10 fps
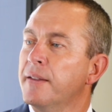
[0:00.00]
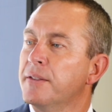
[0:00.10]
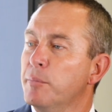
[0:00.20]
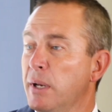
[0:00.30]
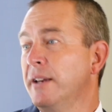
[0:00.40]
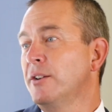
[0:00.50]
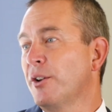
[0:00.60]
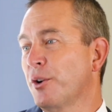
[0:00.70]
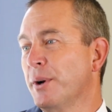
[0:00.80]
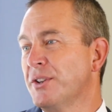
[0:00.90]
The $1
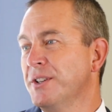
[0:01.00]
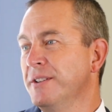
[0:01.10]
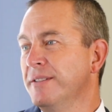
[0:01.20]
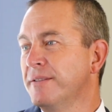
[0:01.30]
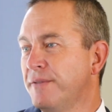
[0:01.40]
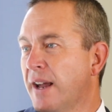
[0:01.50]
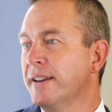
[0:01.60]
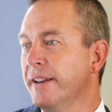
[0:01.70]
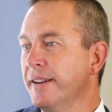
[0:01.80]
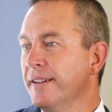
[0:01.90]
million question,
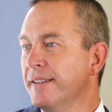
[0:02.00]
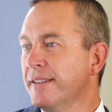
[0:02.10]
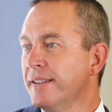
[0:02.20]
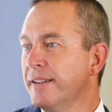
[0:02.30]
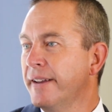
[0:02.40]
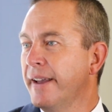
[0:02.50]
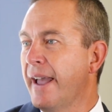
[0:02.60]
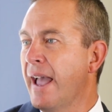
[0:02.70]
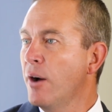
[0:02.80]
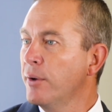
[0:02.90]
funding.
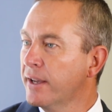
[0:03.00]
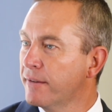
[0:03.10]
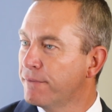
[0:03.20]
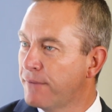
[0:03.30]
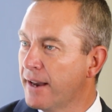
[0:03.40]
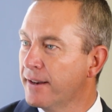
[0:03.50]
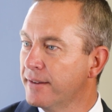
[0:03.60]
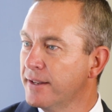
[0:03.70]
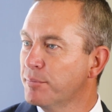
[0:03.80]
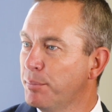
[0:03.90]
How are you going to
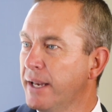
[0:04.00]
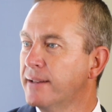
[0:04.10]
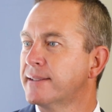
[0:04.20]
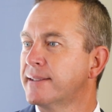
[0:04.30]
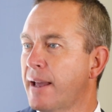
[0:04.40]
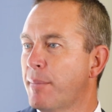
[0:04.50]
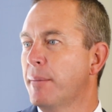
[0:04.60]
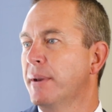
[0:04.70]
fund this big step up